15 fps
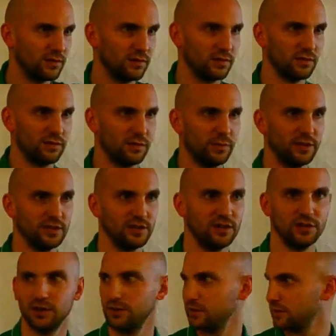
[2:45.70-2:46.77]
So it's all
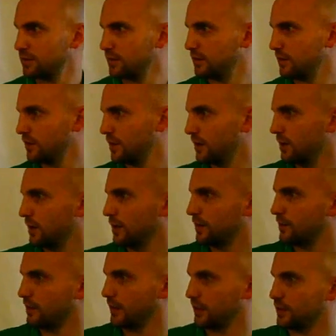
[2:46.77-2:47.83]
detuned.
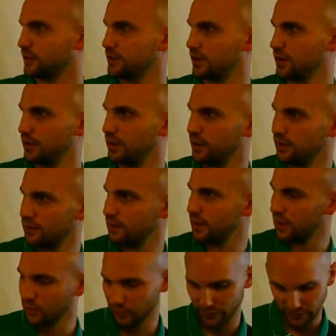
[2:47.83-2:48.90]
So that I can show you another really
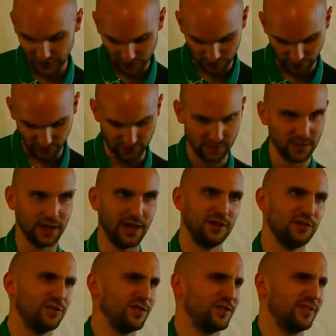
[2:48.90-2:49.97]
cool feature. Again,
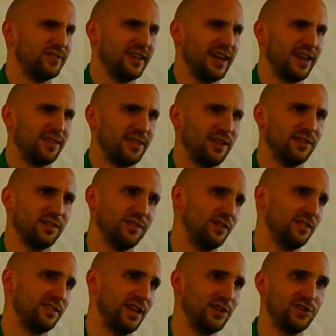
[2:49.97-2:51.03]
it's just a tech thing, it's
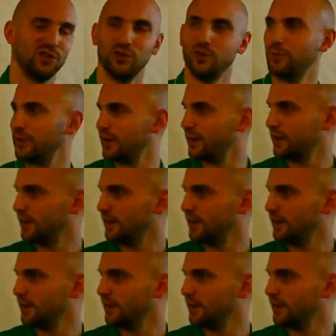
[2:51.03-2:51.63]
not essential, but